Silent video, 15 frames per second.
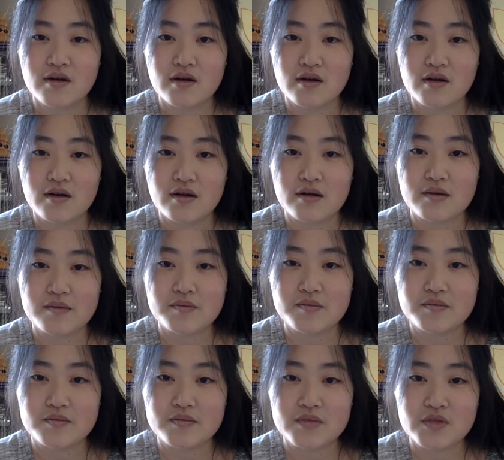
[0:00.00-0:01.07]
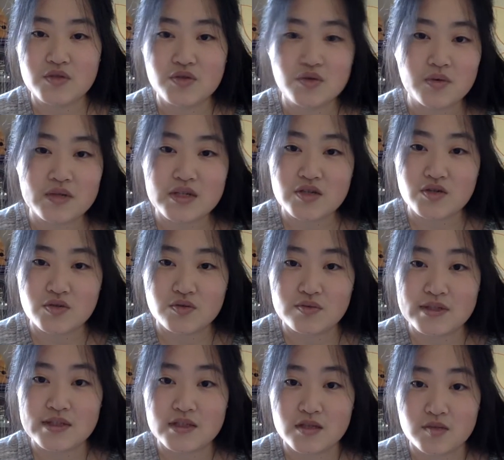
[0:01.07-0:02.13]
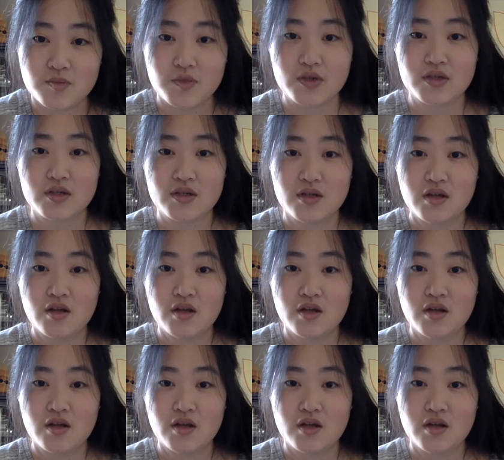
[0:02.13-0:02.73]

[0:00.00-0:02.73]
you don't need to read this book.